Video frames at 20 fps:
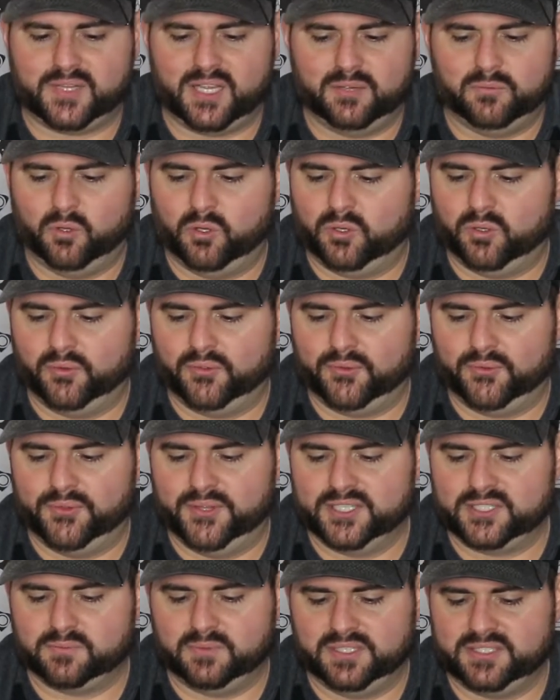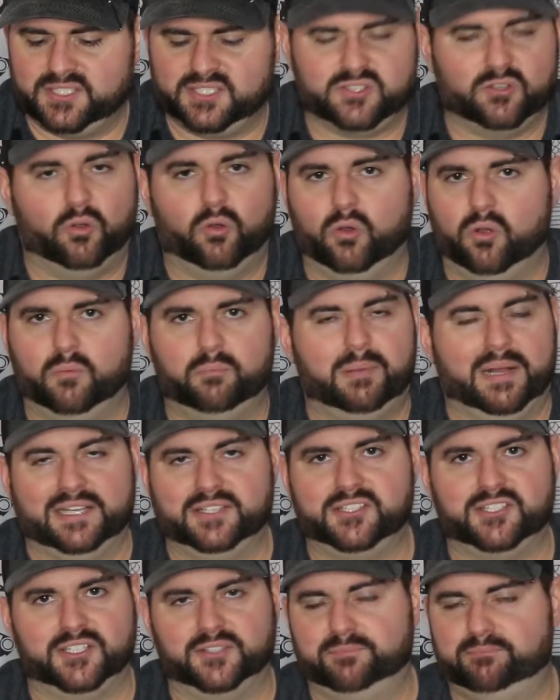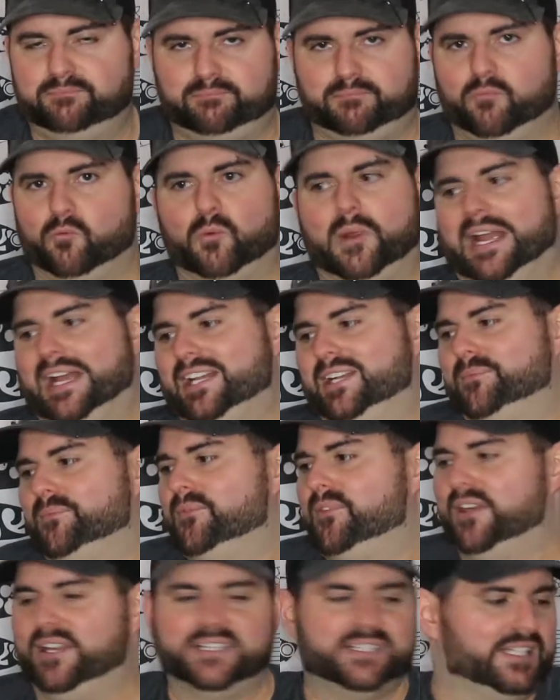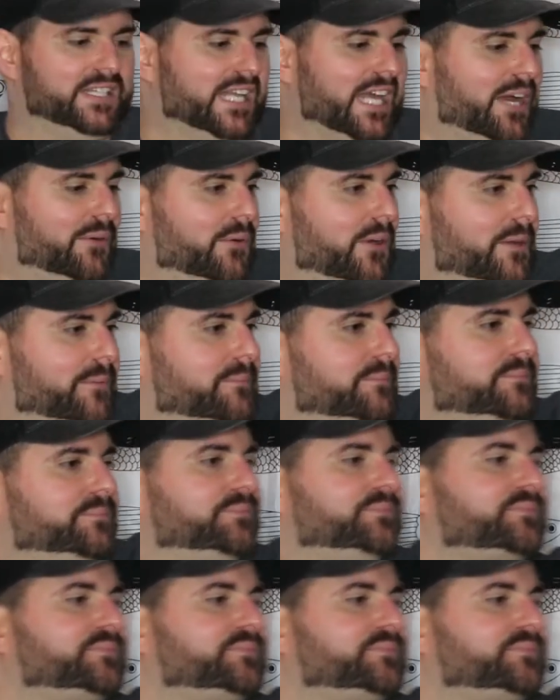we'll go through this one. It's just a whole bunch of random things in that one.